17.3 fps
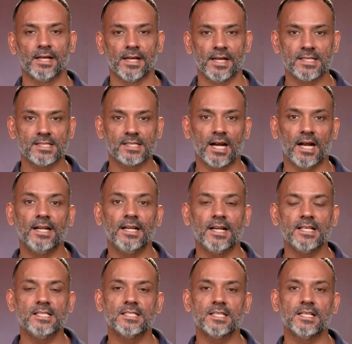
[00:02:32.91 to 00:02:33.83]
is
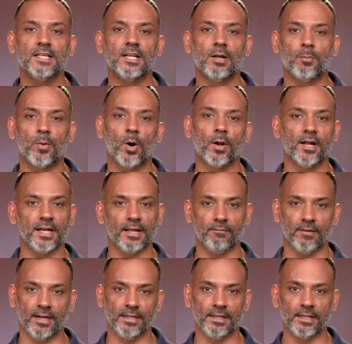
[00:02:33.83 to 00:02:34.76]
contingent upon an
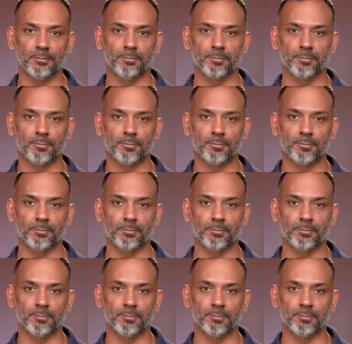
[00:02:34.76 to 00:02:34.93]
event.